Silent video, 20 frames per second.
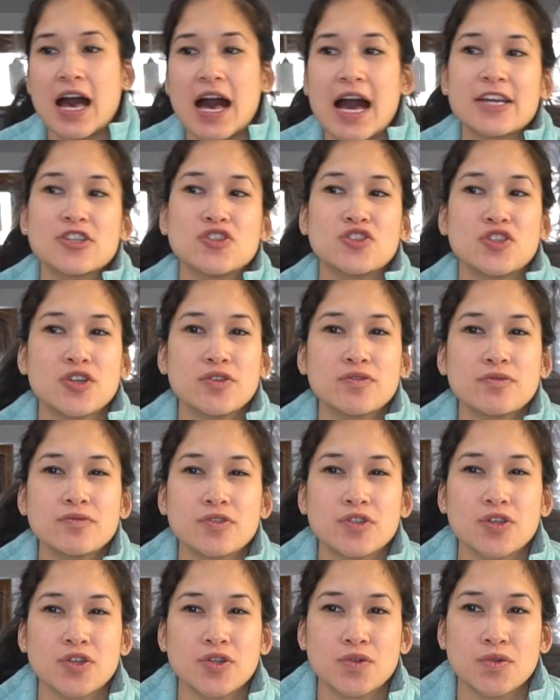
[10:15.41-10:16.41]
I don't
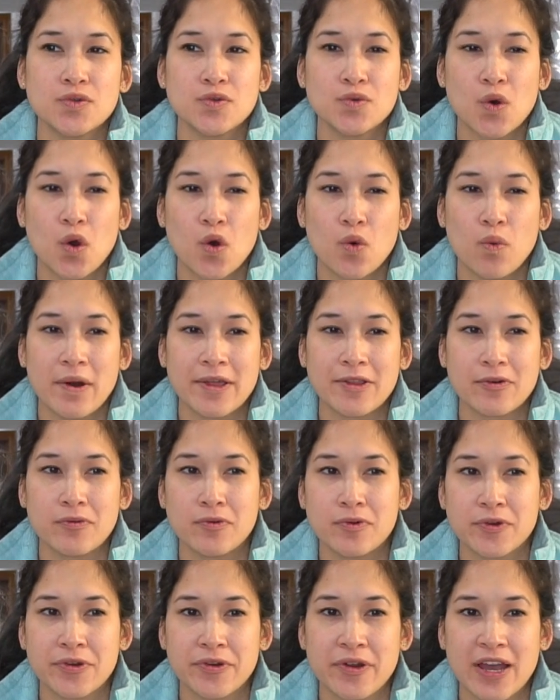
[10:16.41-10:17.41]
know what
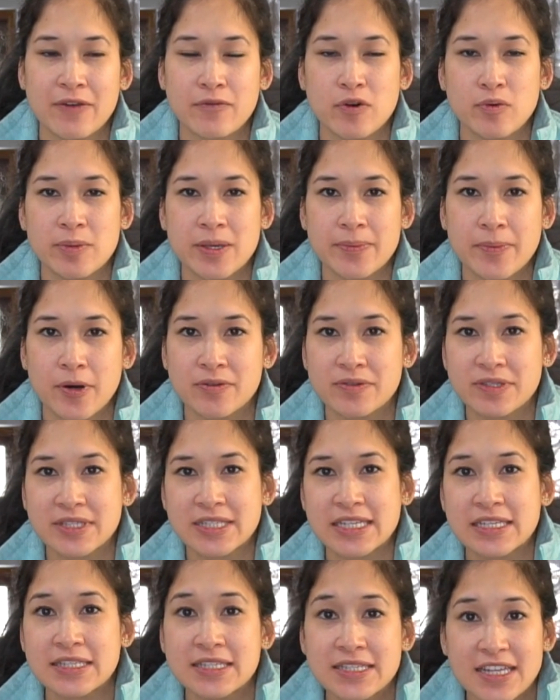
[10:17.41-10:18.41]
order I will be
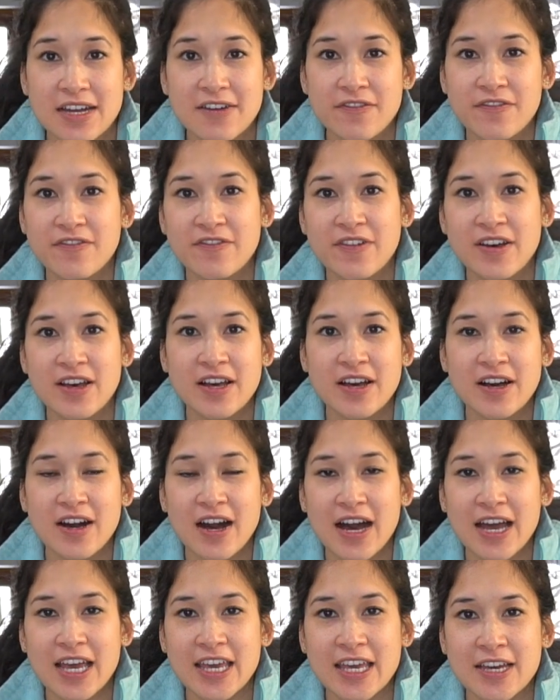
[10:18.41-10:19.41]
posting stuff.
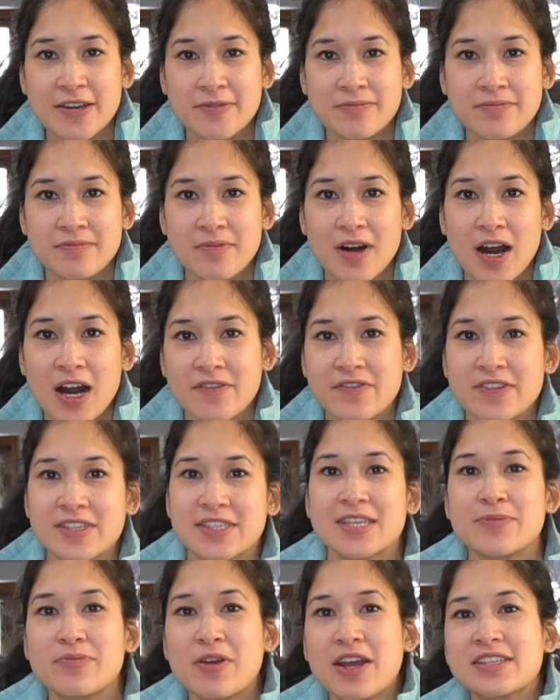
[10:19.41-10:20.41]
I am
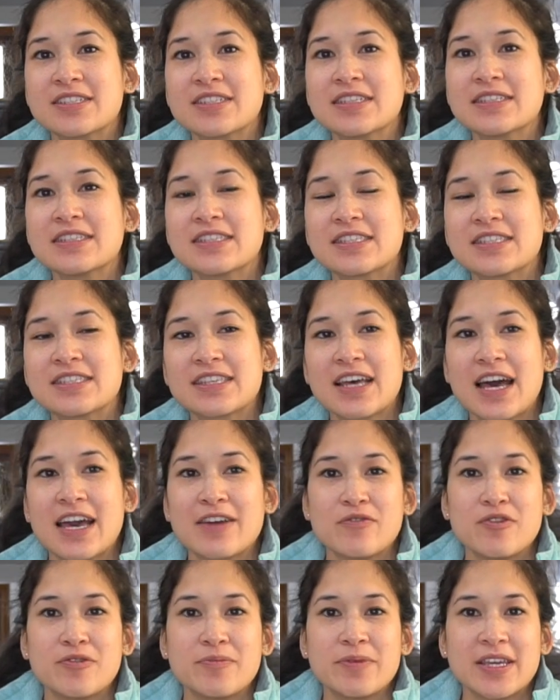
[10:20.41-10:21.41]
obviously pregnant. I
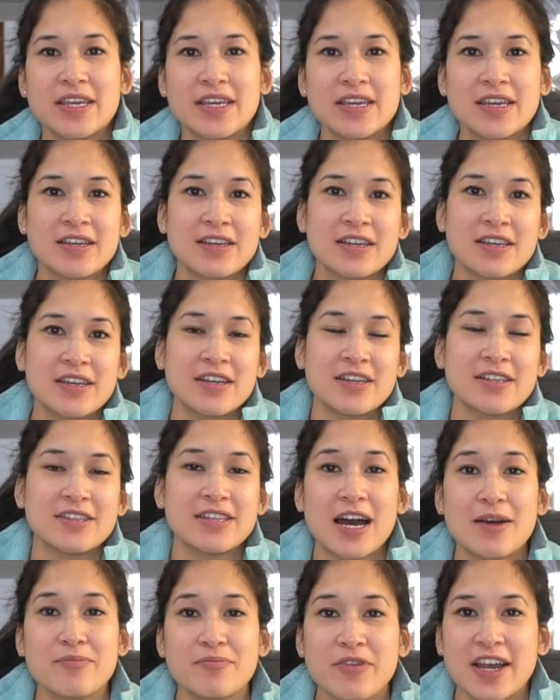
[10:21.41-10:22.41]
will be
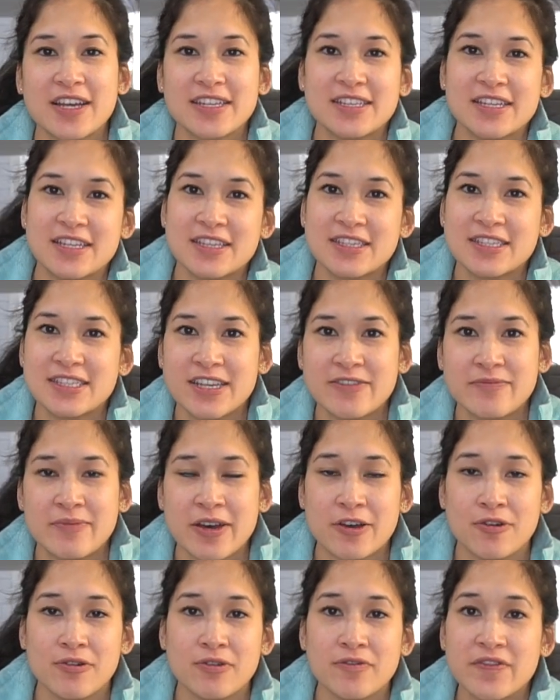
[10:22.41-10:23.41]
not pregnant in some of
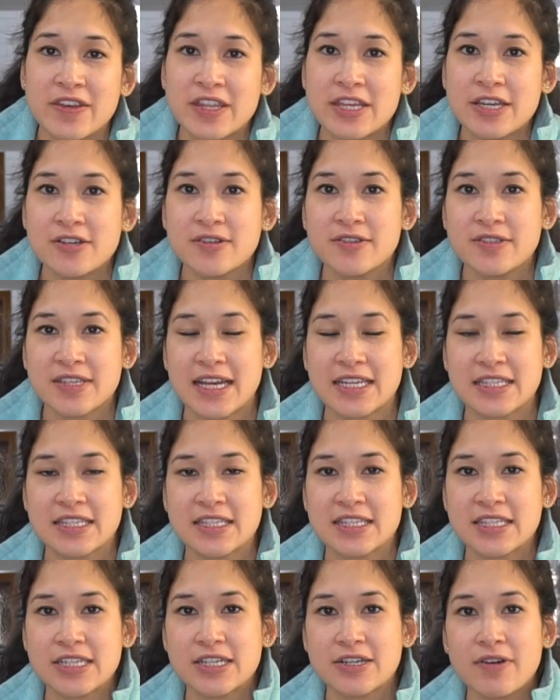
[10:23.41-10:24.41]
my old videos. I
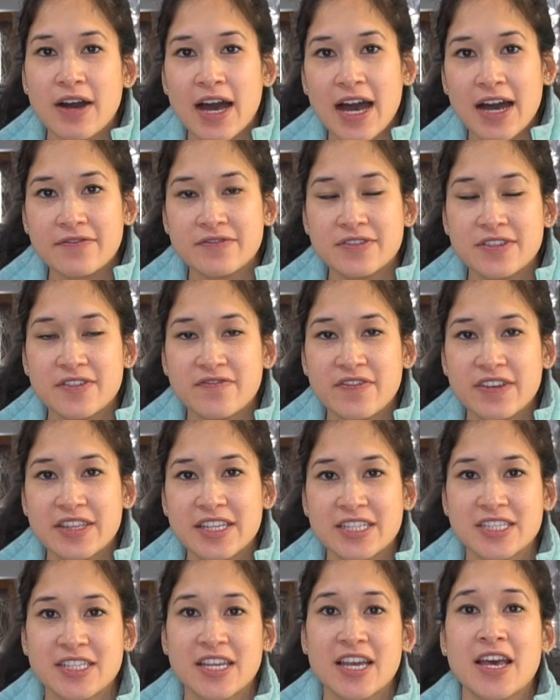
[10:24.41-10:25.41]
still have to
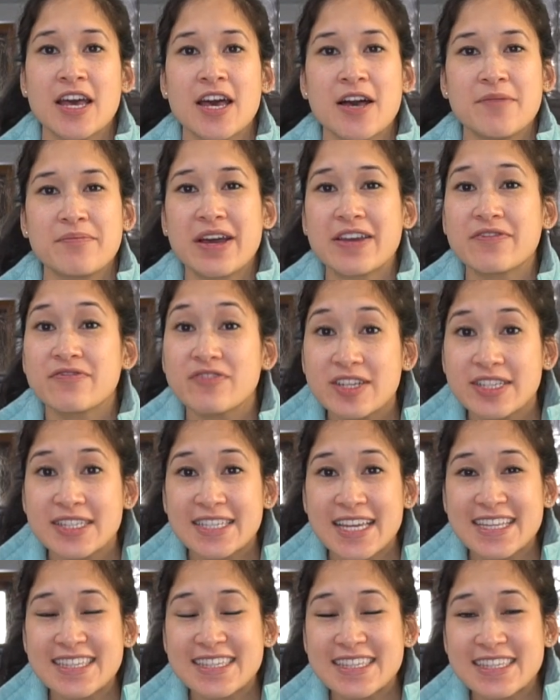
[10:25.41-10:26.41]
finish my free
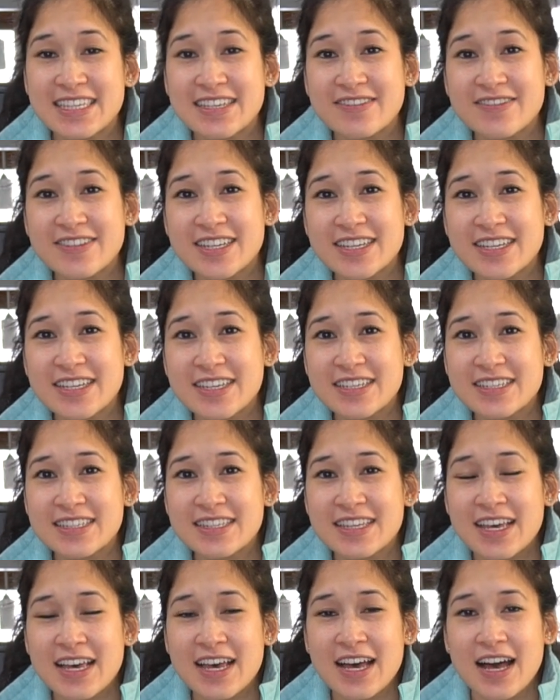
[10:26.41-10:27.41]
skate
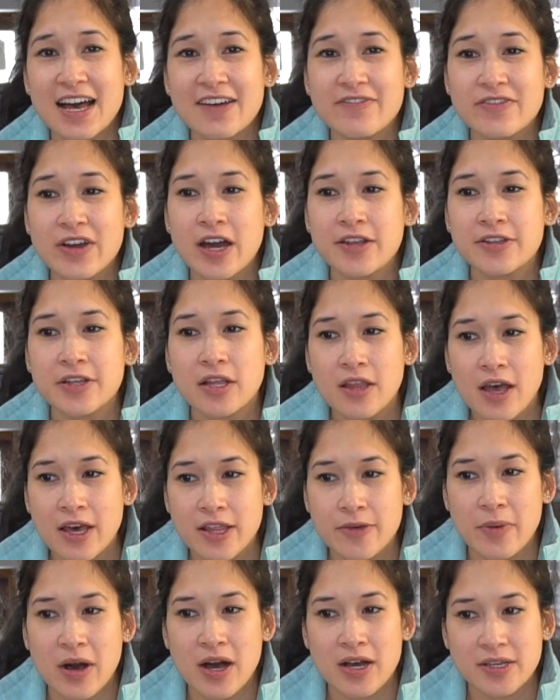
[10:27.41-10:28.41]
series. I've gotten a lot
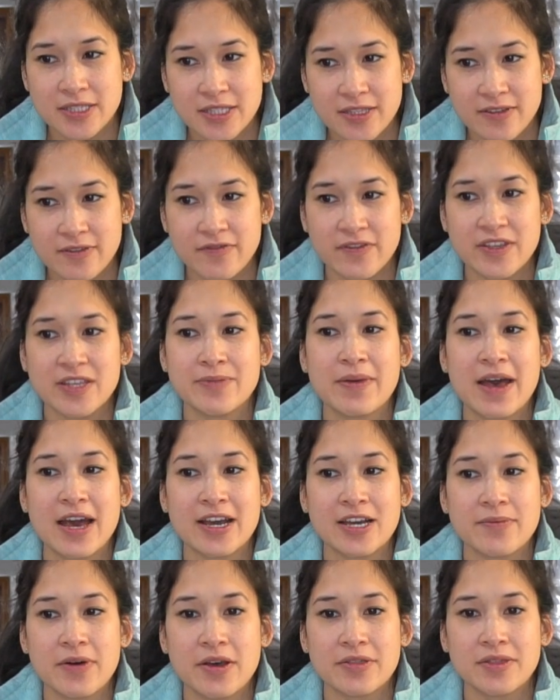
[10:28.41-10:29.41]
of positive
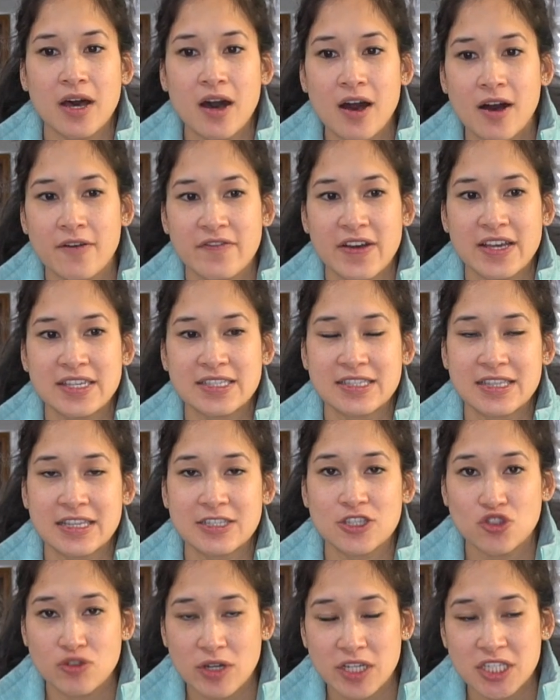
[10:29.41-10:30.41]
feedback about the off ice and the
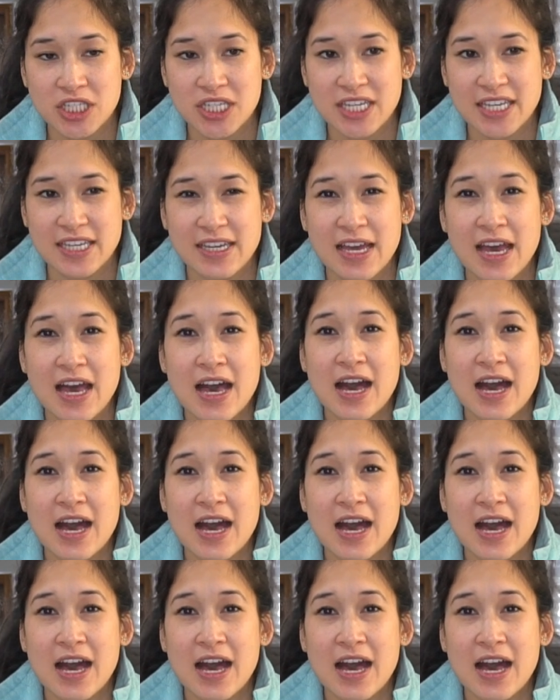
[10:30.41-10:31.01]
stretching.